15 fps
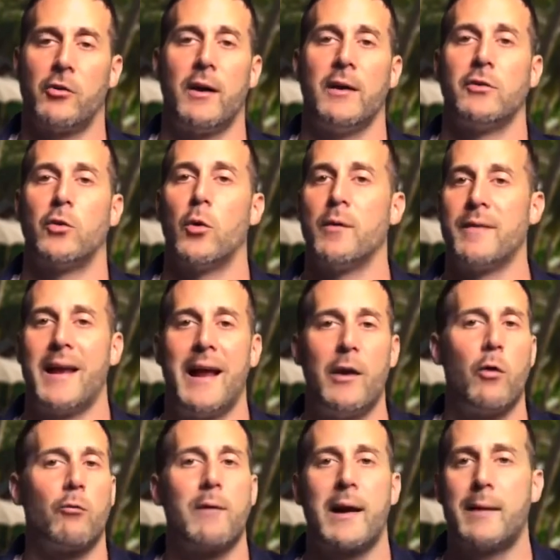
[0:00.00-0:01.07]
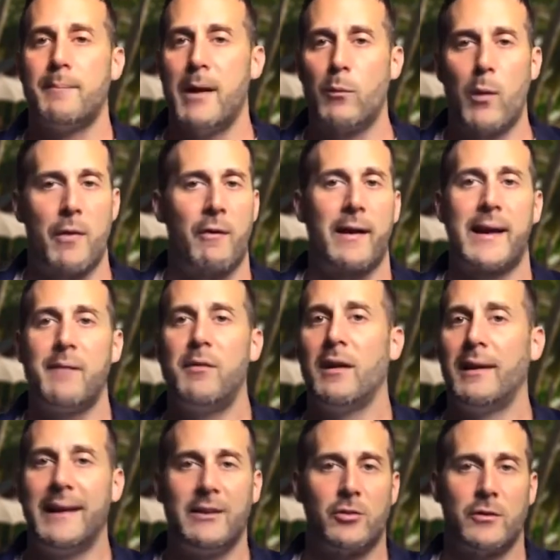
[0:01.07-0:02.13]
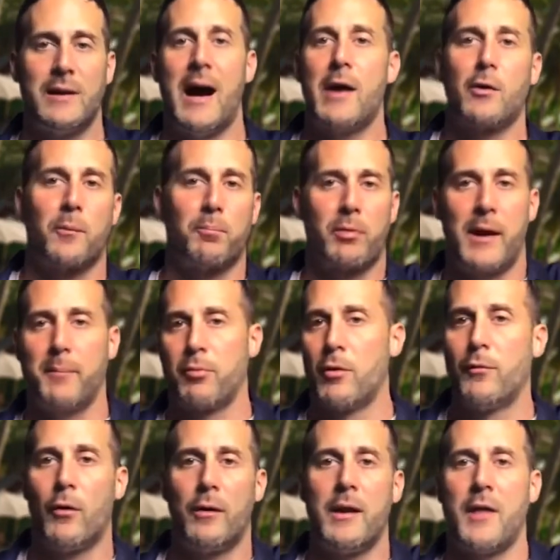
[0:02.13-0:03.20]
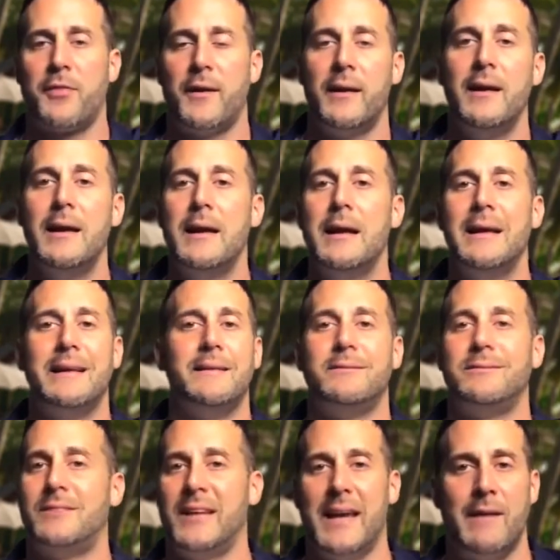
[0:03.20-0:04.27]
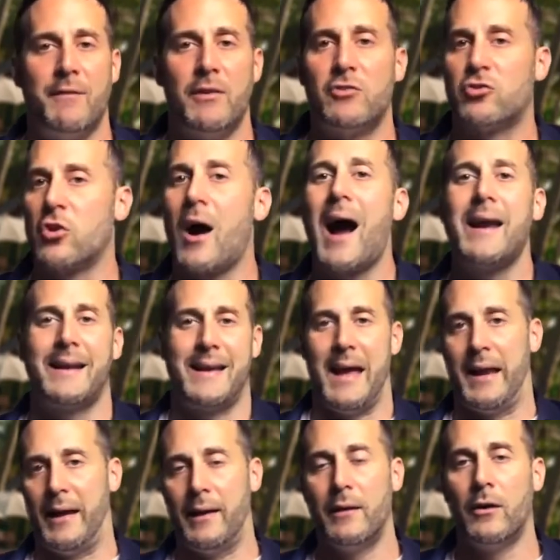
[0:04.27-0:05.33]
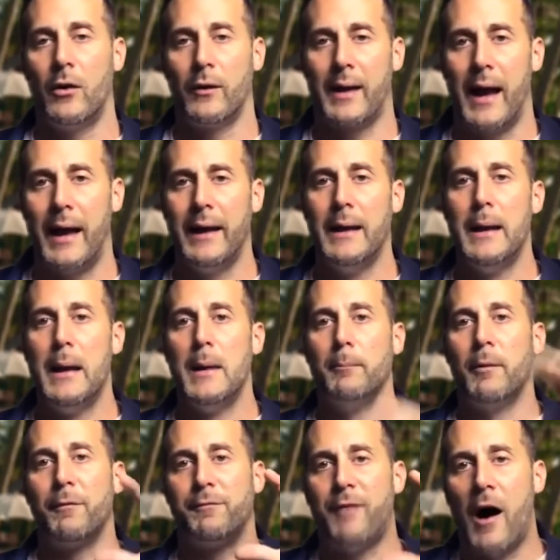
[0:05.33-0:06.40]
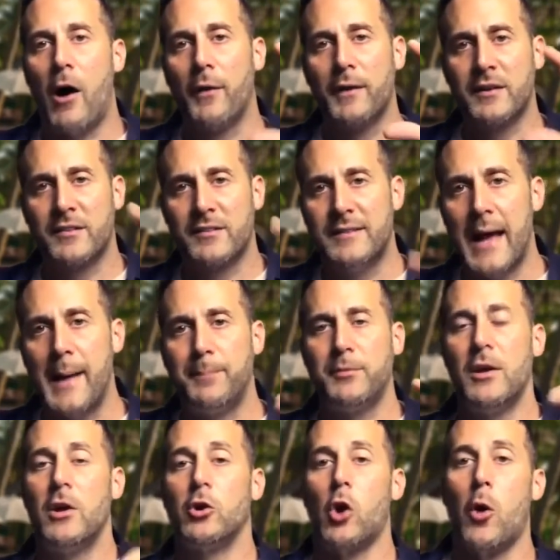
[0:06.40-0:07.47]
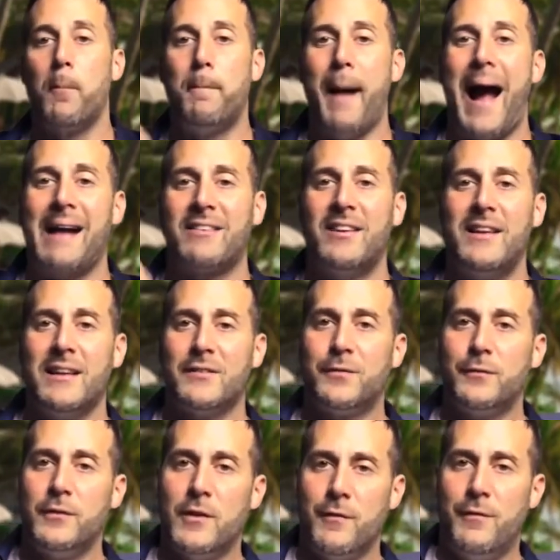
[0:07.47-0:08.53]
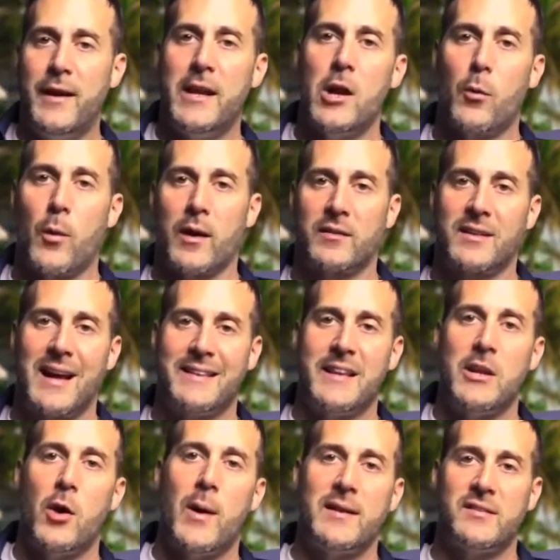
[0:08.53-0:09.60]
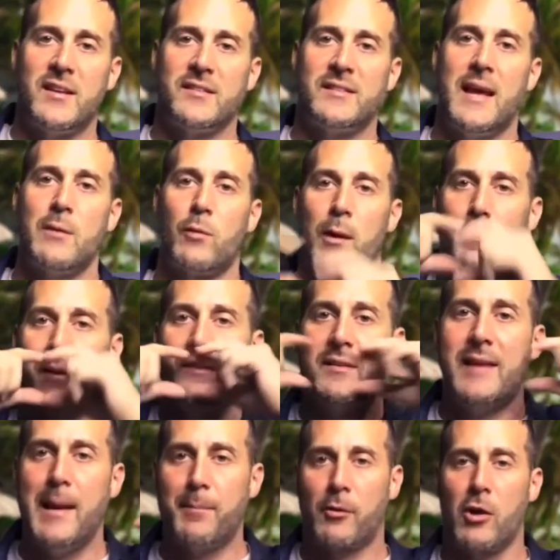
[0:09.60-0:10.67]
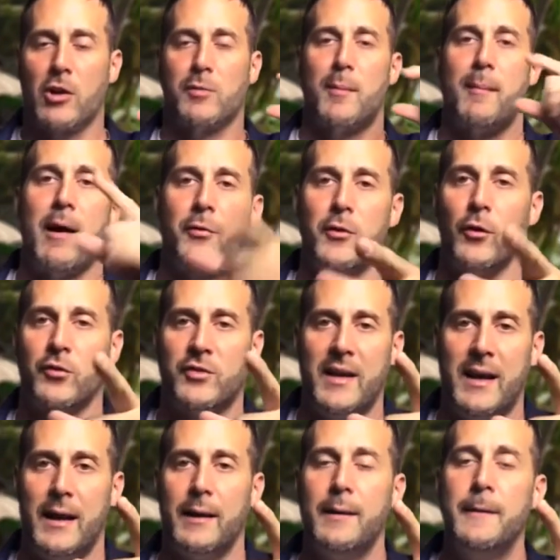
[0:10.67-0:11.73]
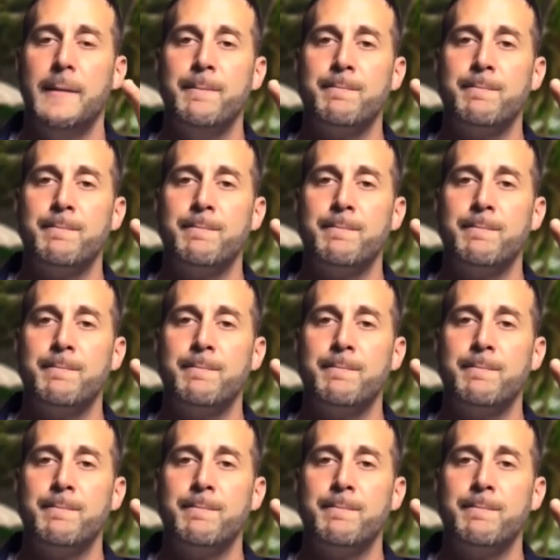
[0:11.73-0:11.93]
credit score, then I don't recommend, whether I give you links or not, or pre-approval or nothing, to even try to get it, okay? But follow the steps. Go back to the video where it's got the no SSN with a piece of tape across my mouth. You'll see it.